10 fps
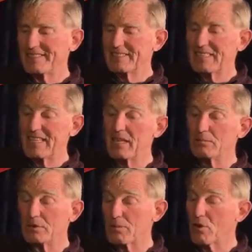Send
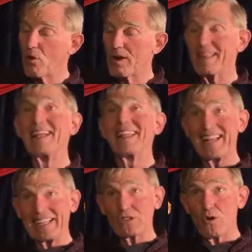them some corn.
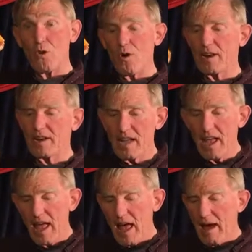That's corn.
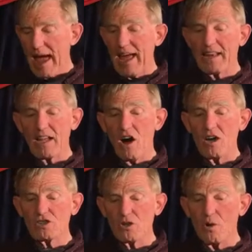And he
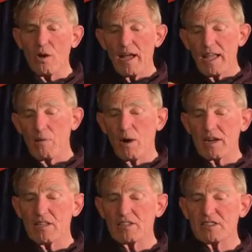
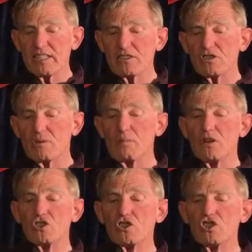wanted to send some
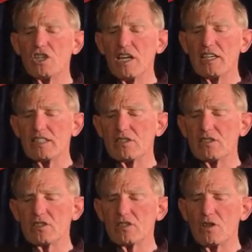
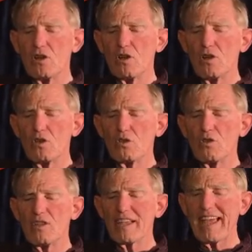cheese to
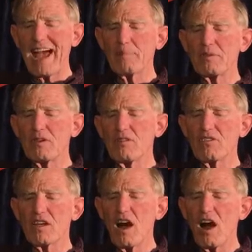the captain of the
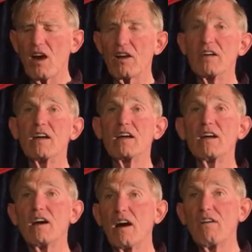guard
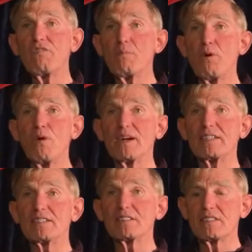of the
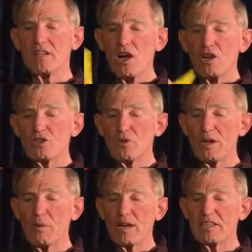boys. So he
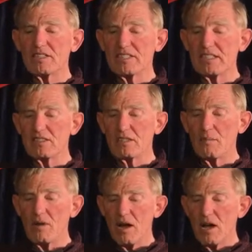wanted to send
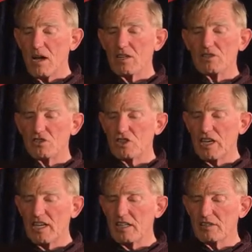some
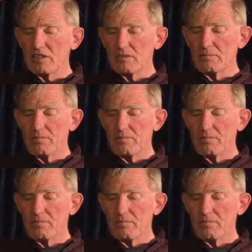cheese,